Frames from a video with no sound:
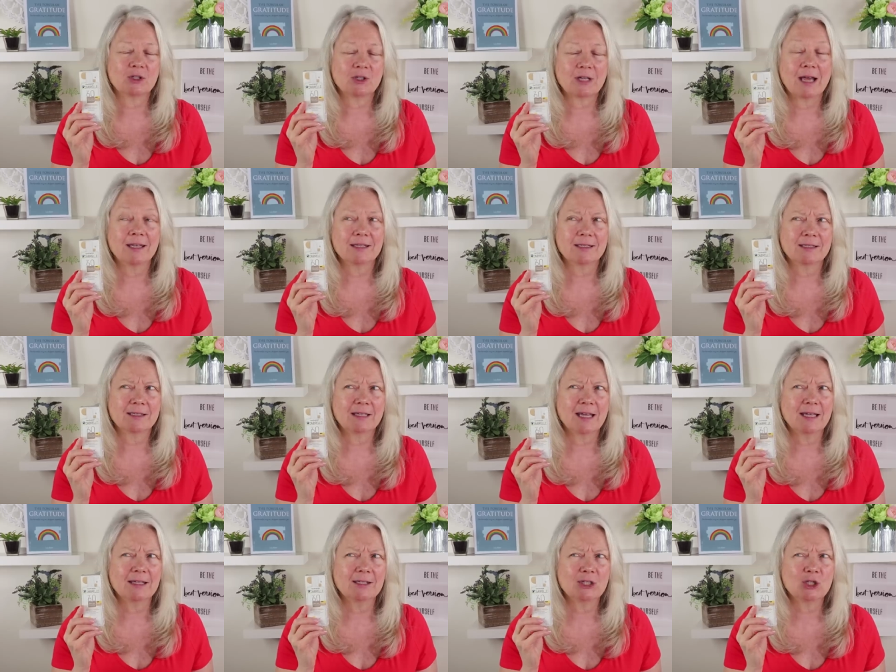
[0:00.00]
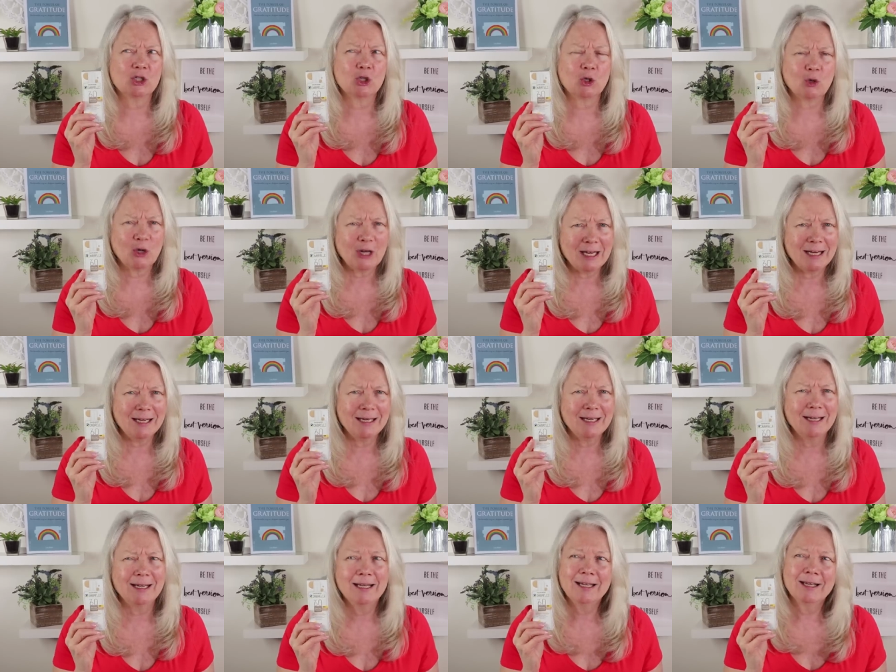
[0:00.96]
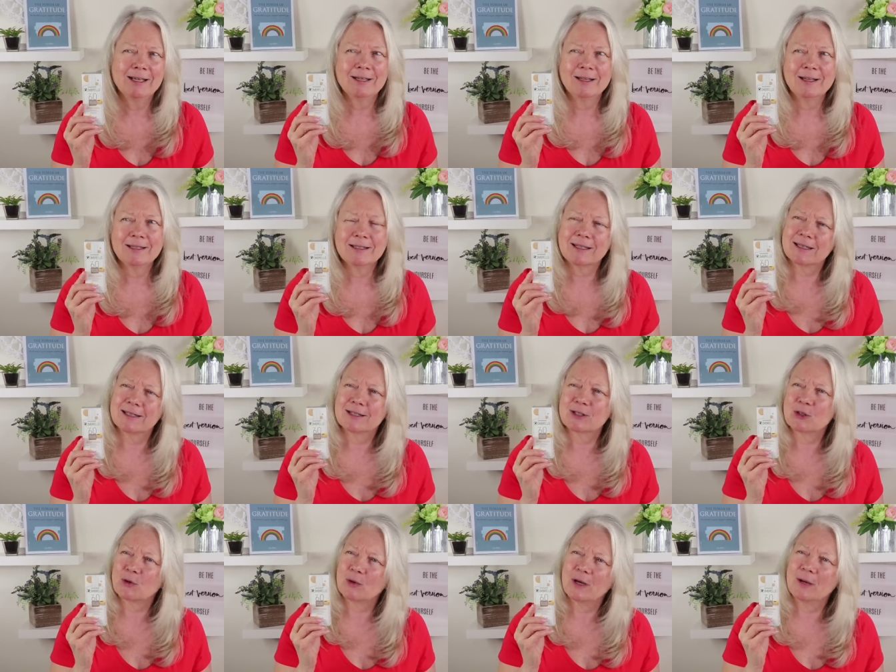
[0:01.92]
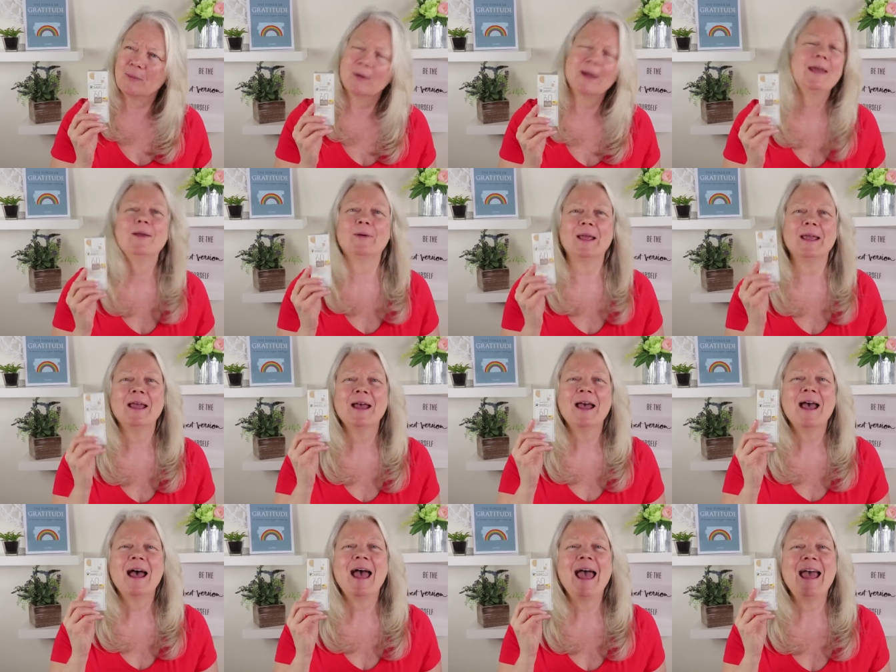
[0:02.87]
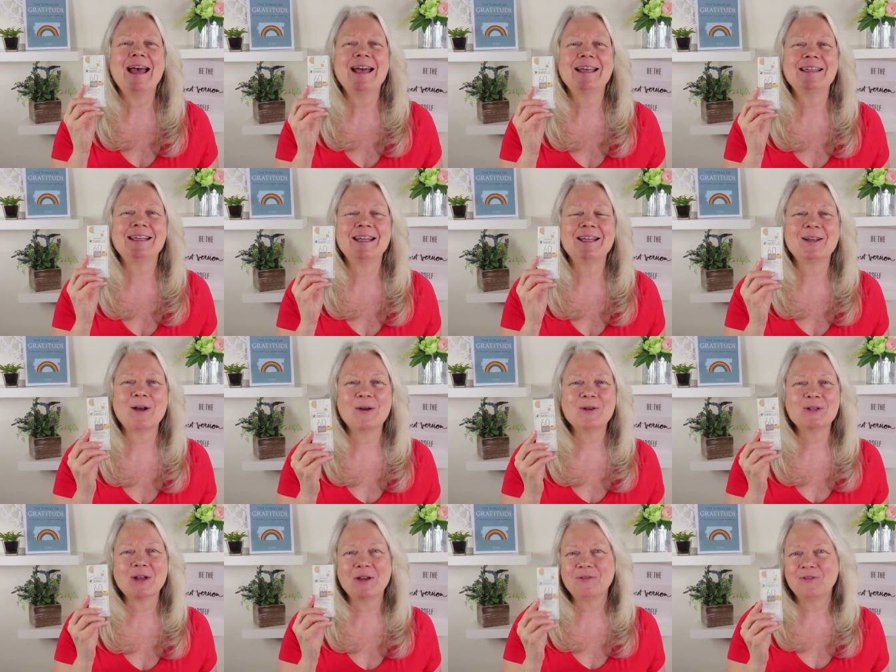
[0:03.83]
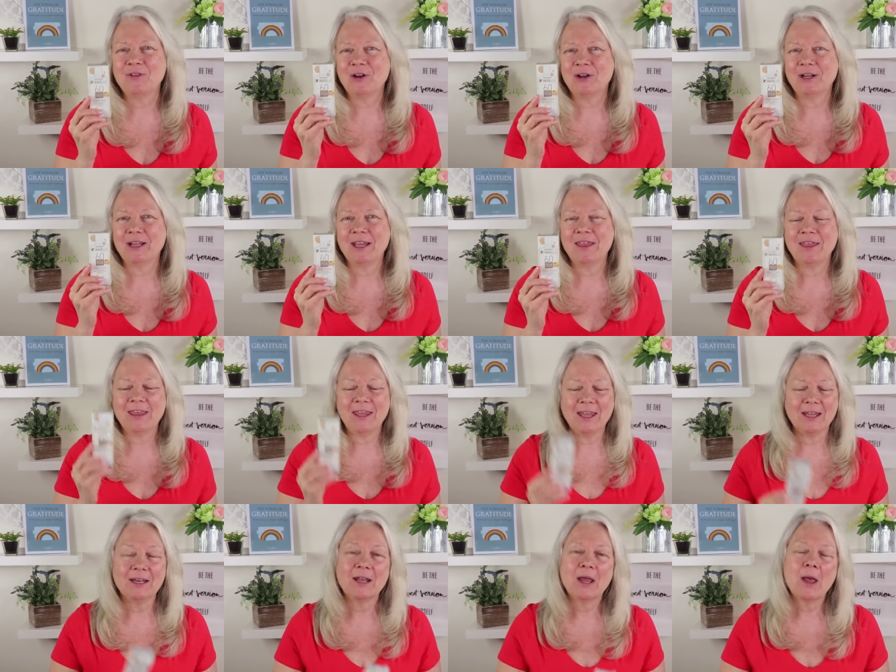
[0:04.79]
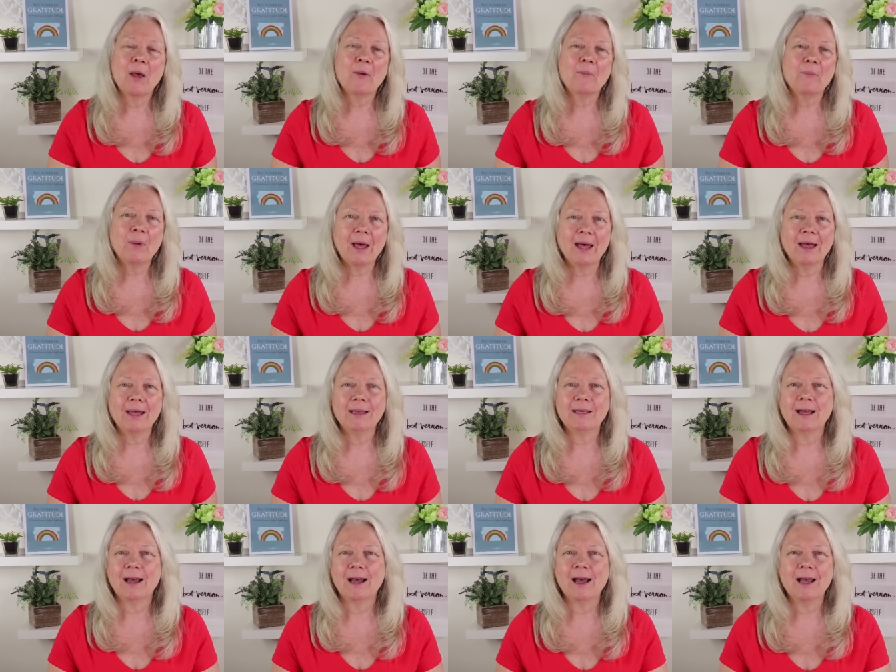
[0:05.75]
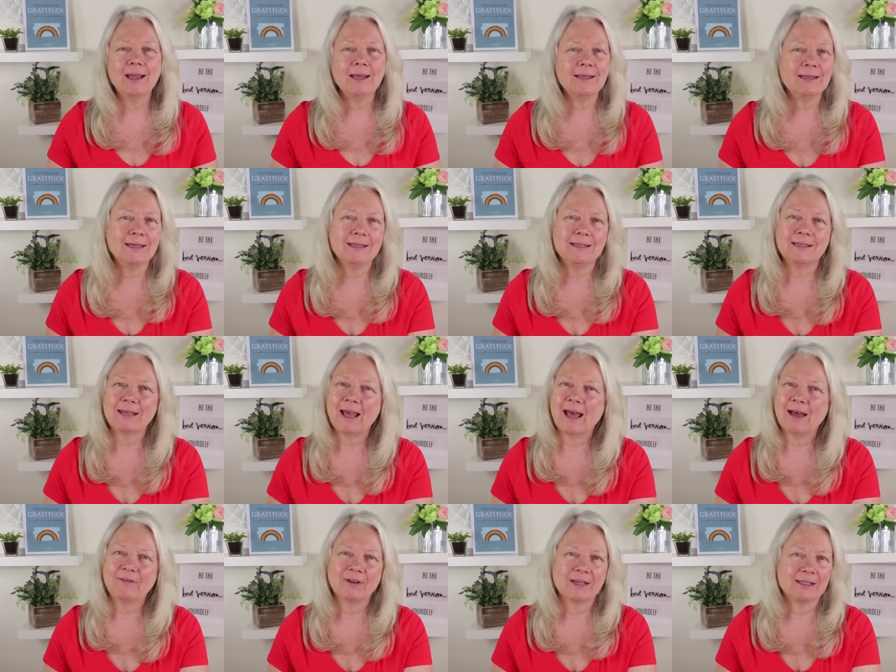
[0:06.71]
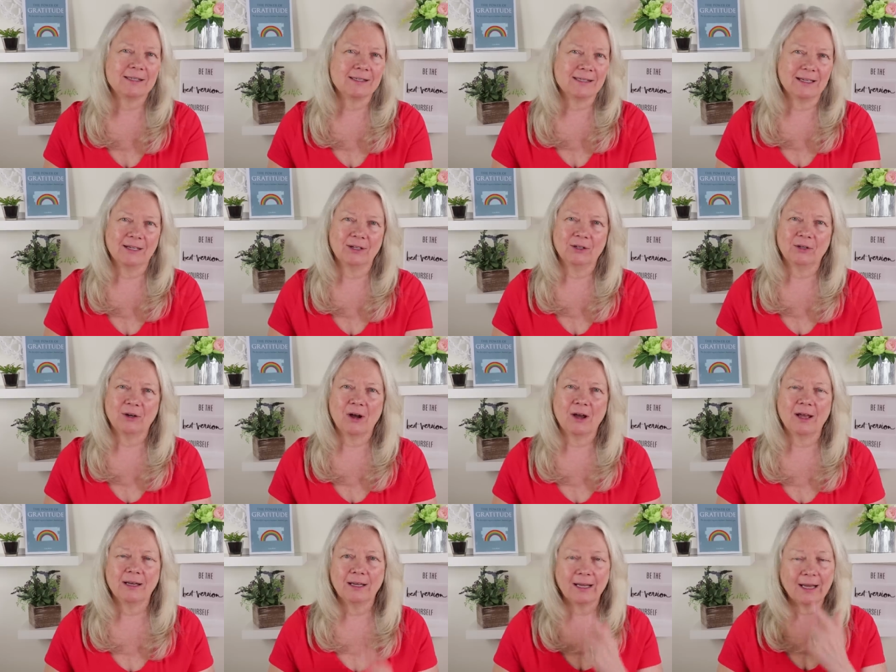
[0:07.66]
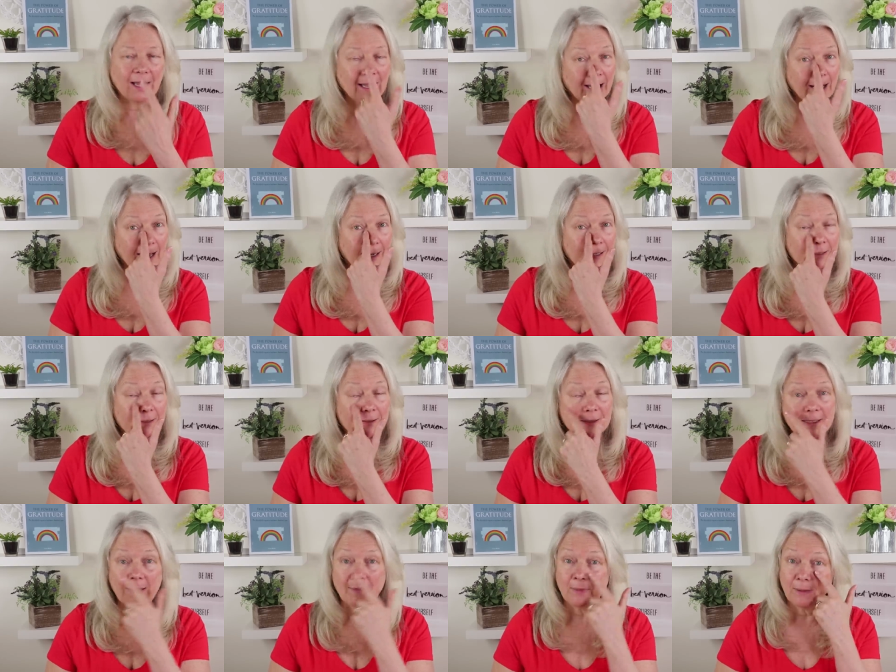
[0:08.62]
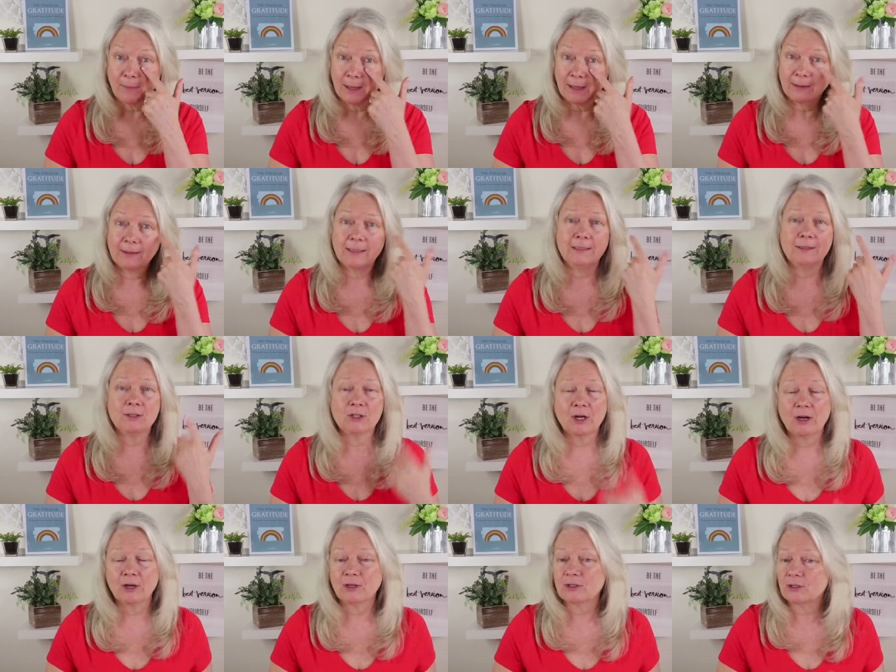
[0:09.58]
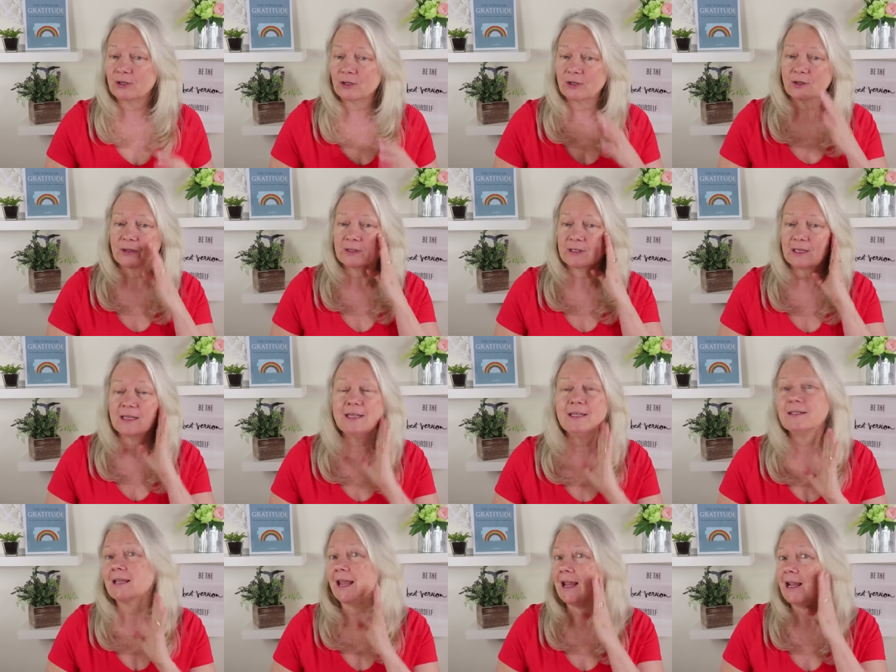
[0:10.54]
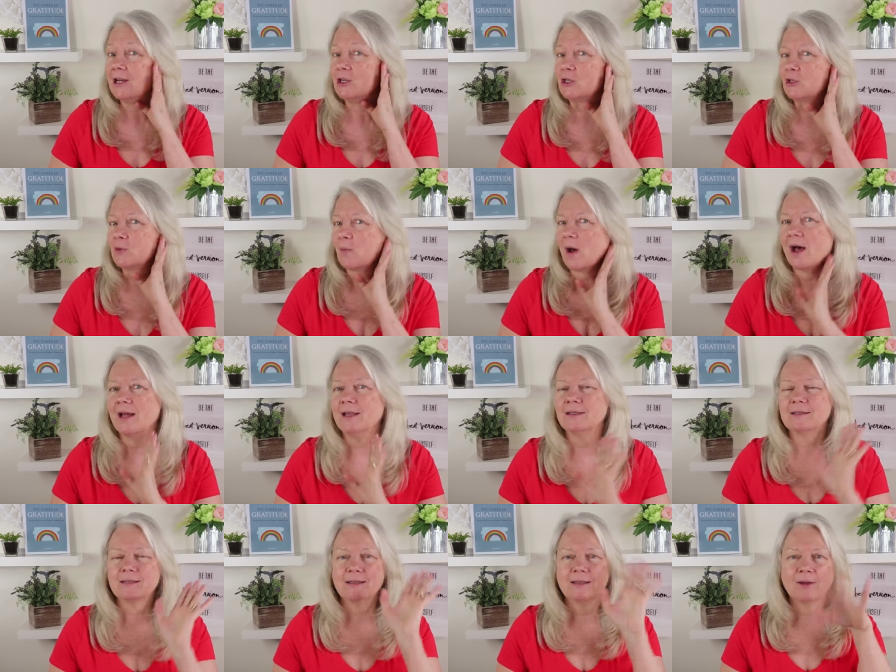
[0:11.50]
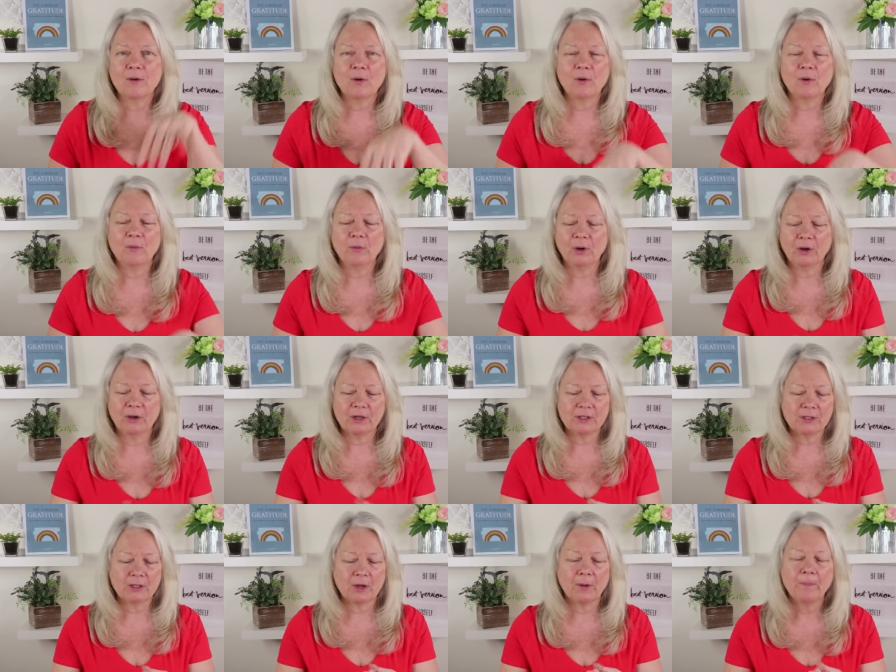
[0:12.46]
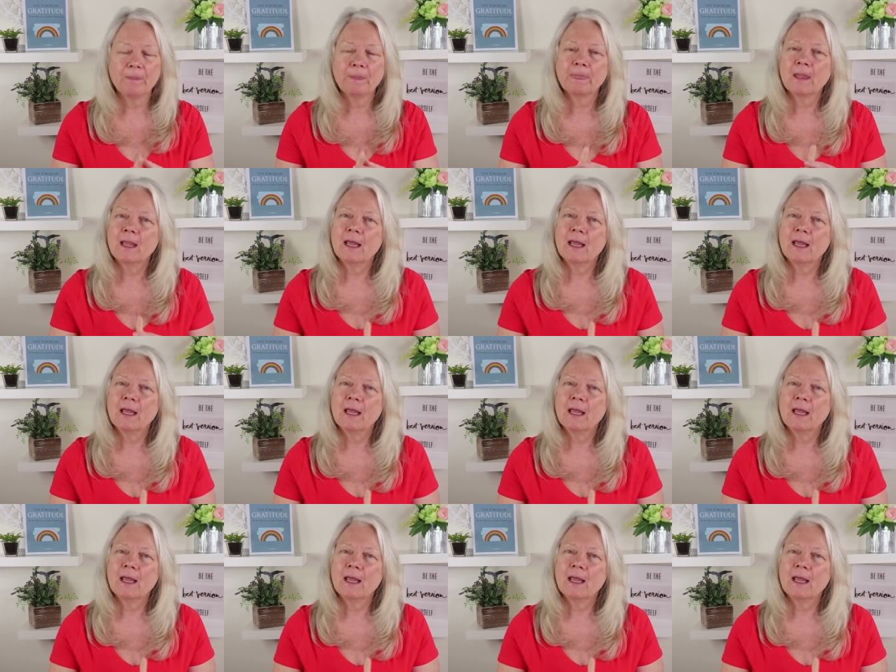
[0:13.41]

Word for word: sunscreen, not sunscreen, anyway, and it goes on fairly thin, but I need to have a concealer on. Like I gotta do something about these dark circles and these age spots, the whole work. So